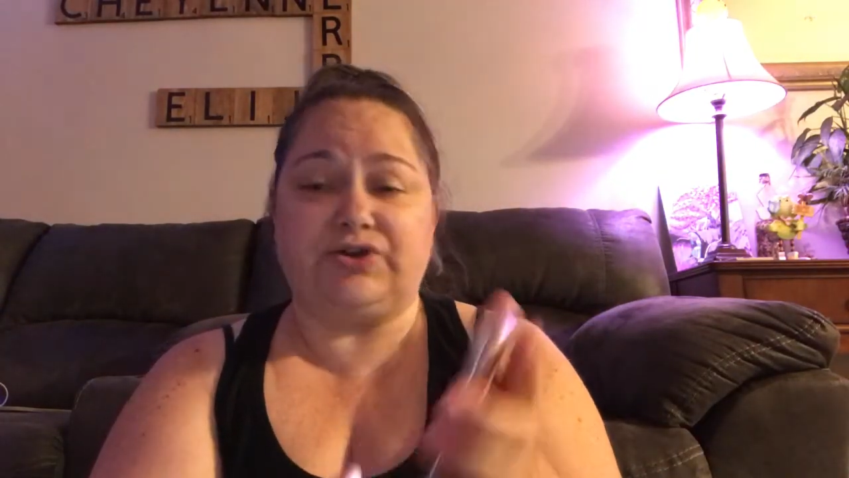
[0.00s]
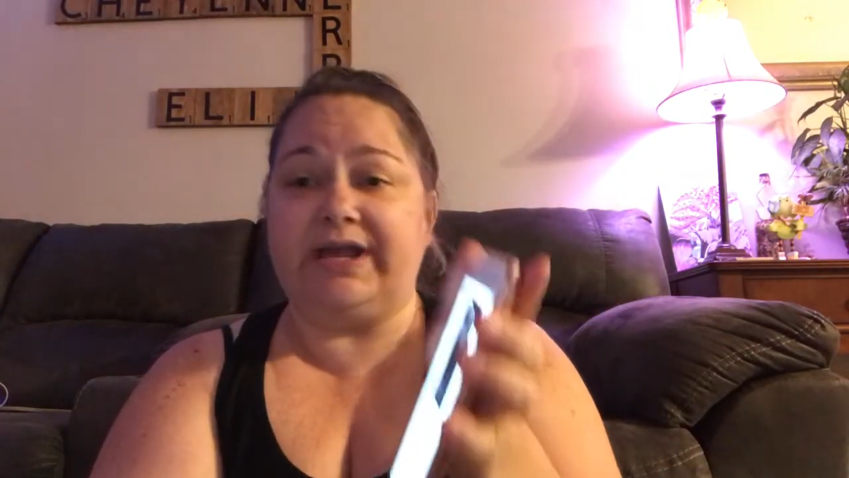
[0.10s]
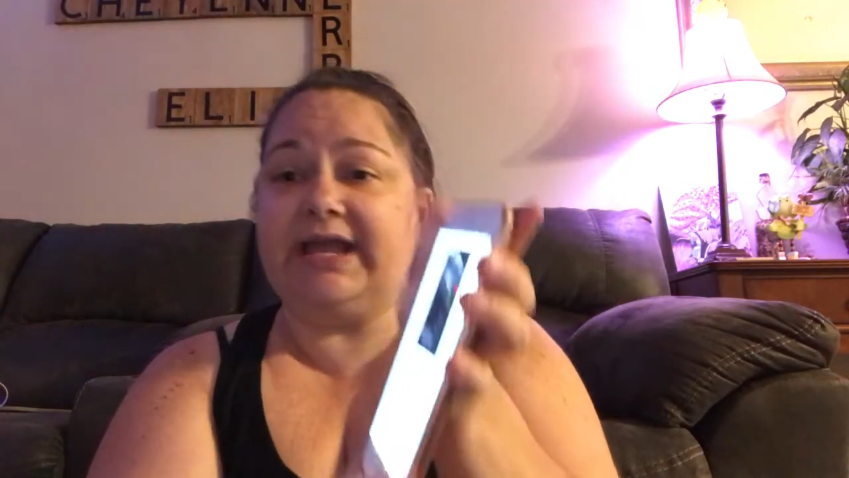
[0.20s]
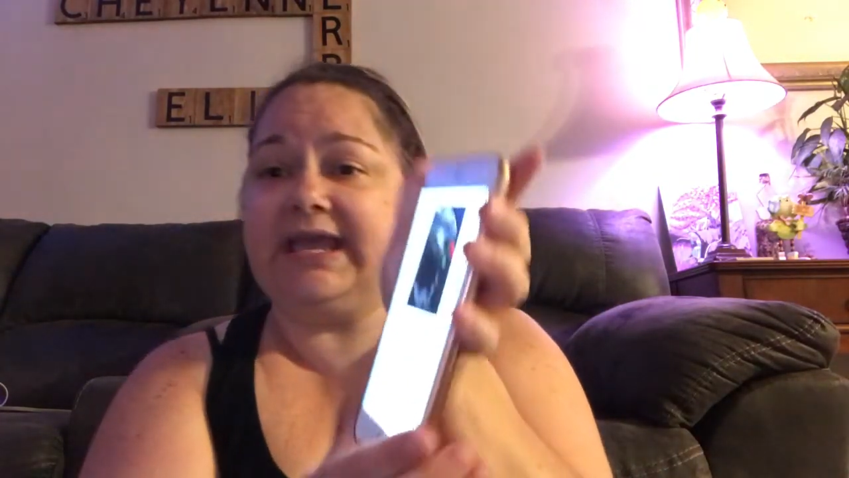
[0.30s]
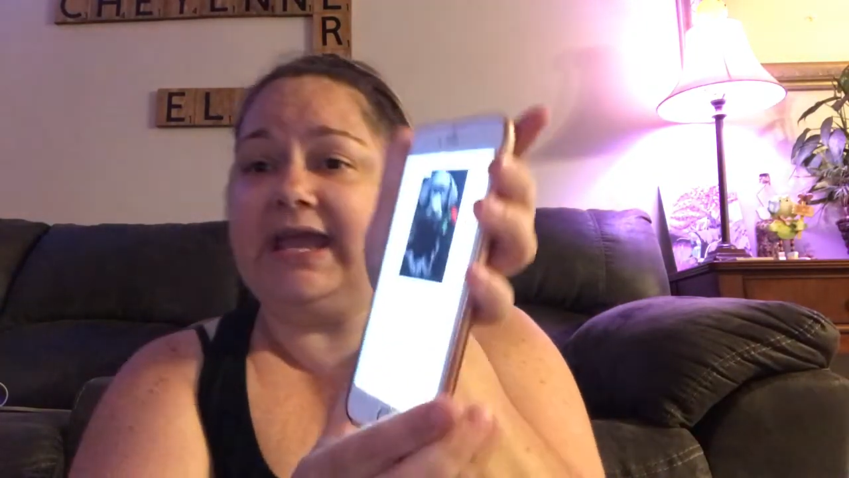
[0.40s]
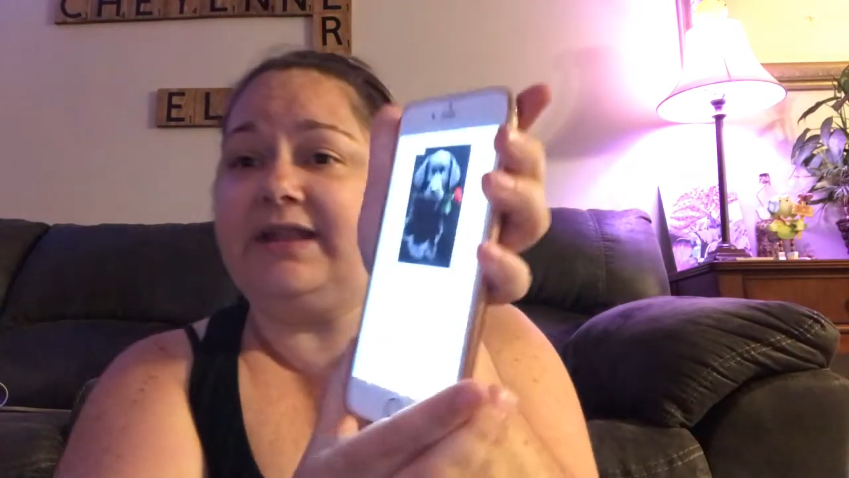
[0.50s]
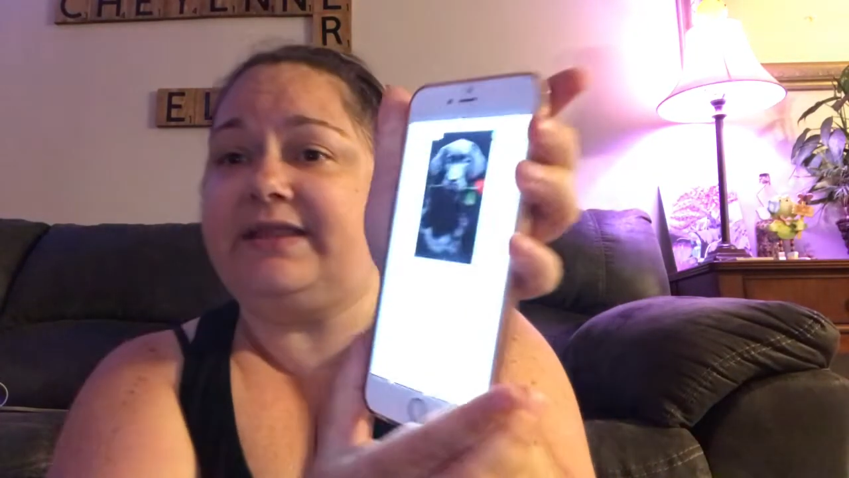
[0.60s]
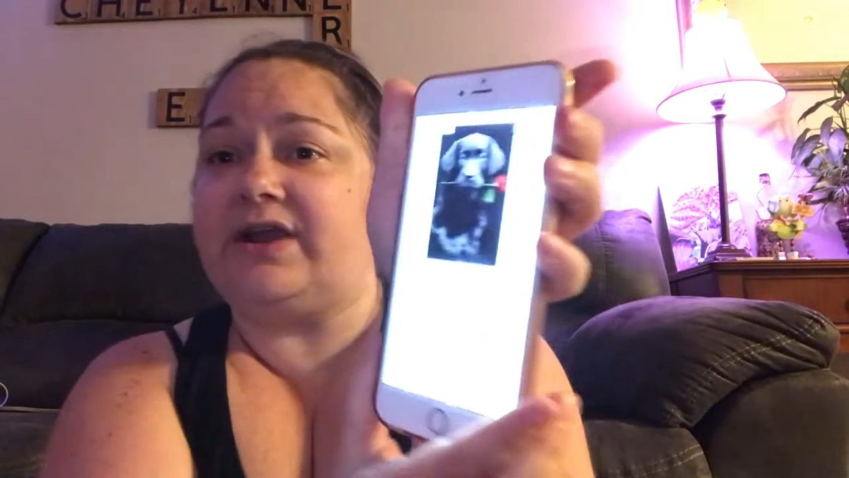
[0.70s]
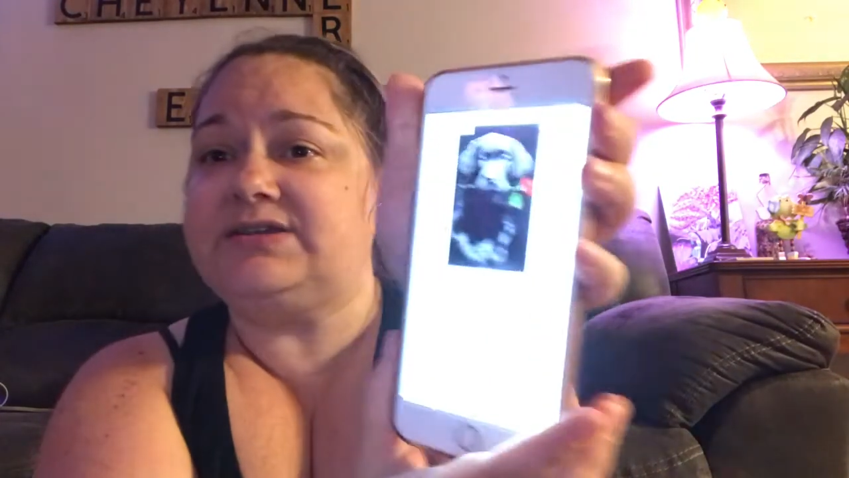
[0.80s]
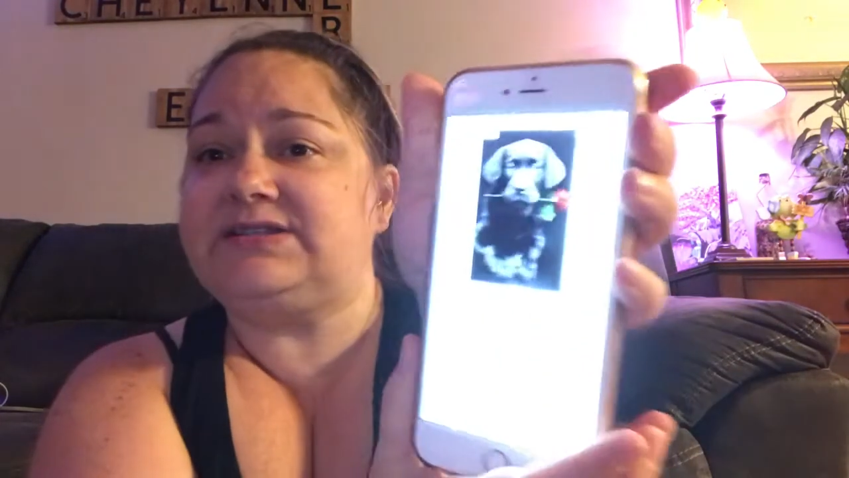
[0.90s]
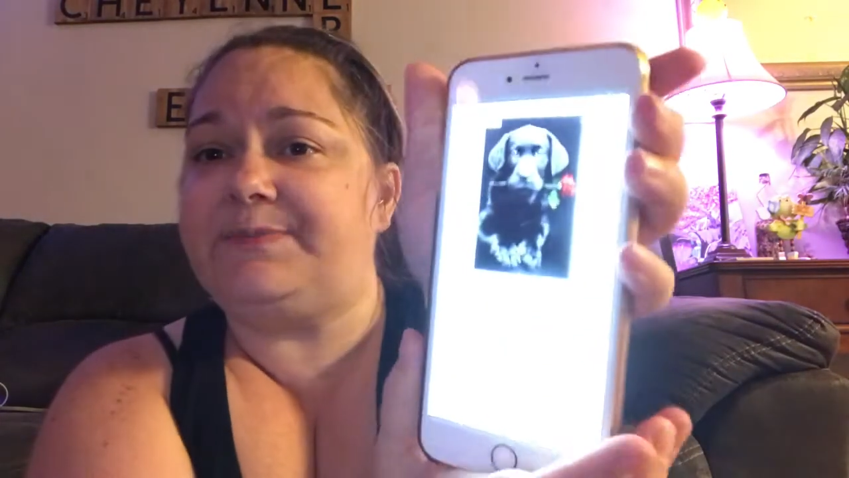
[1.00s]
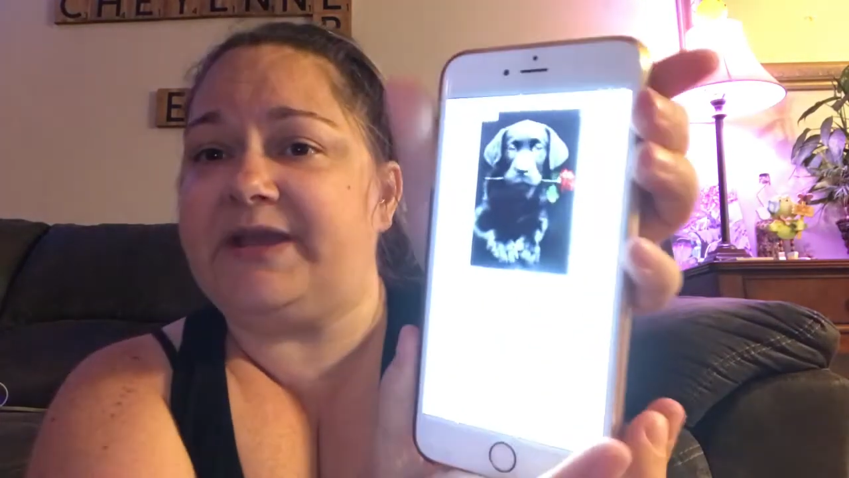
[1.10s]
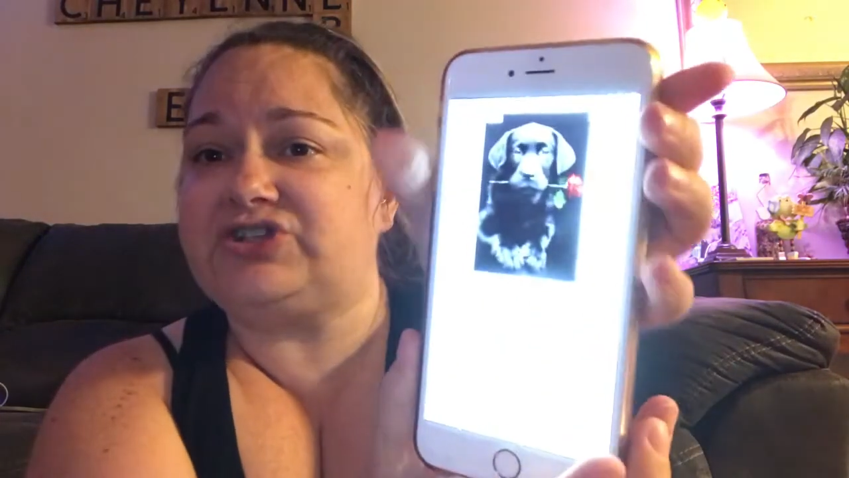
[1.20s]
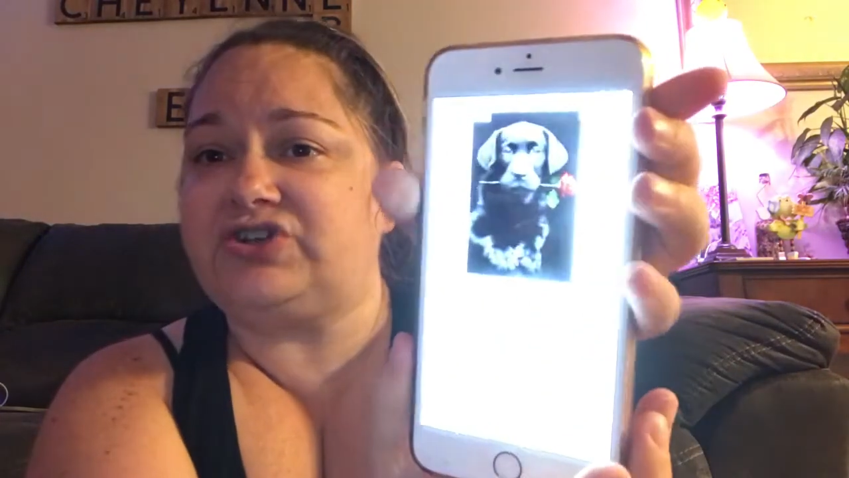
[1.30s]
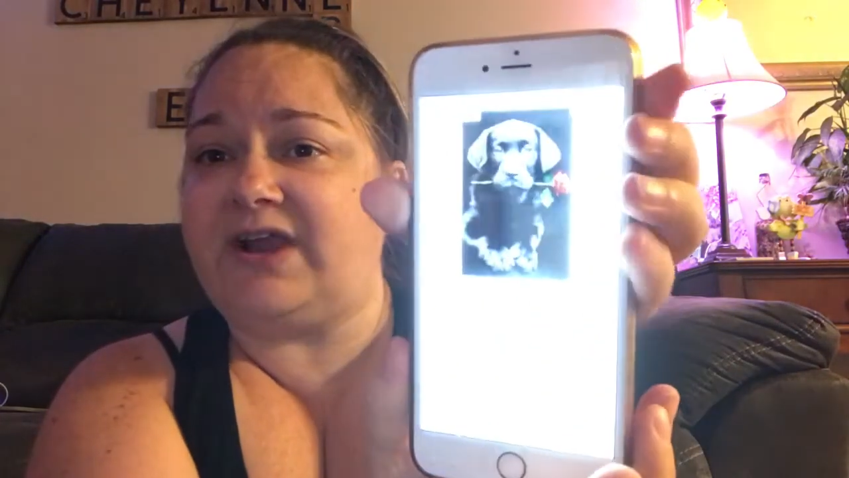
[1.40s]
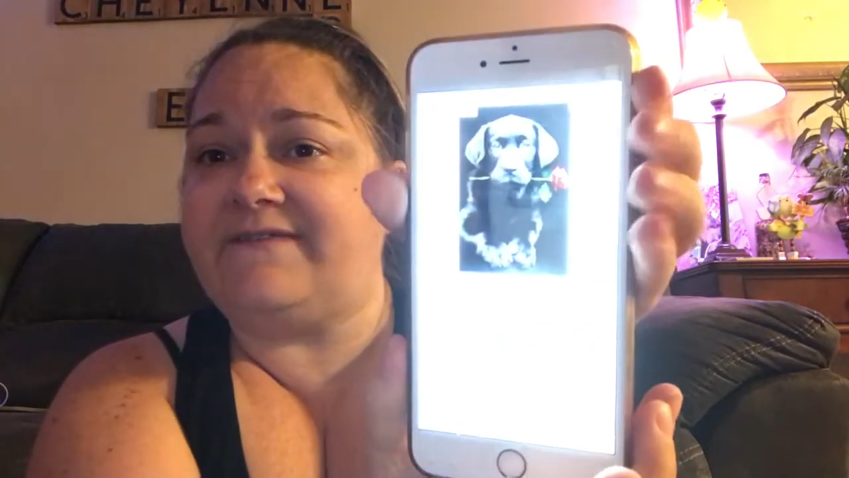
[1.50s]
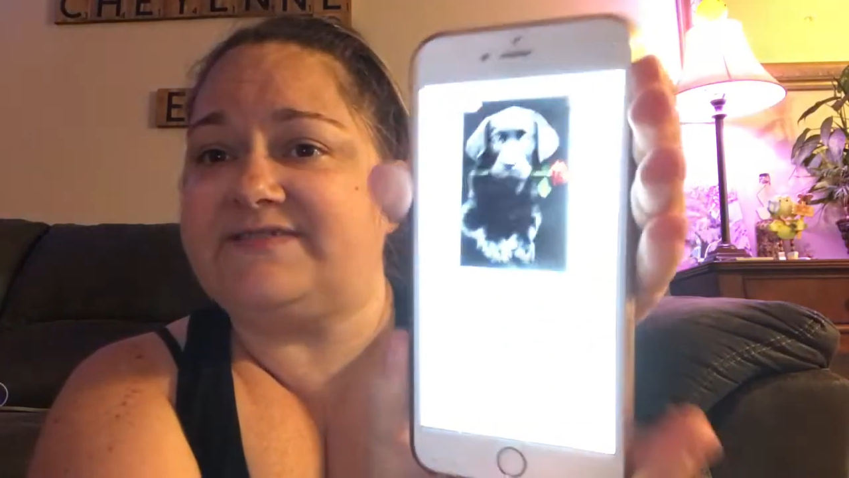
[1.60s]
So again, there's the picture I